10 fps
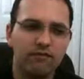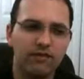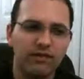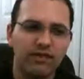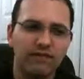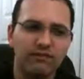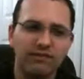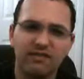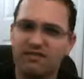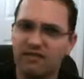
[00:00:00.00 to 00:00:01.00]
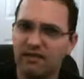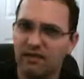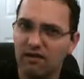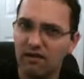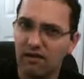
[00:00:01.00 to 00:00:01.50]
But then I was
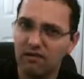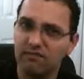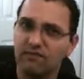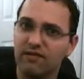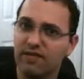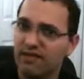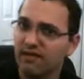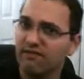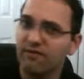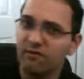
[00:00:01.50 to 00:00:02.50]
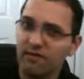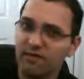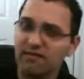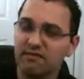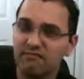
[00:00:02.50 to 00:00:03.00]
also thinking, if it
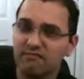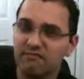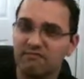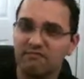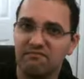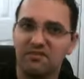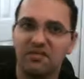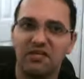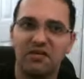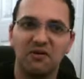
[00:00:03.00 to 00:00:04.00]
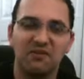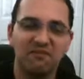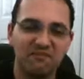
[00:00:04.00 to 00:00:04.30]
wasn't, I